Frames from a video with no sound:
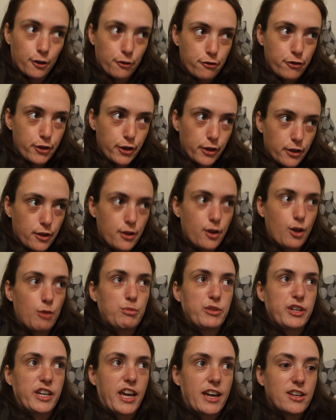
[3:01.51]
to feel an
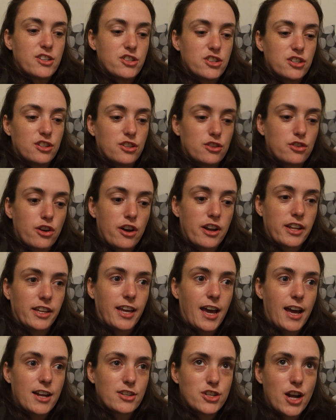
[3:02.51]
obligation to try to
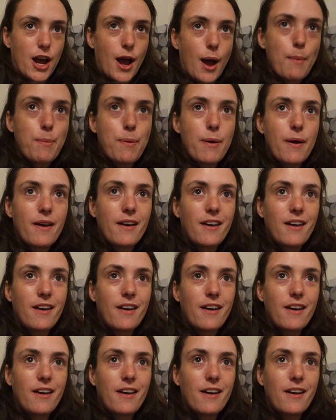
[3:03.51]
catch up.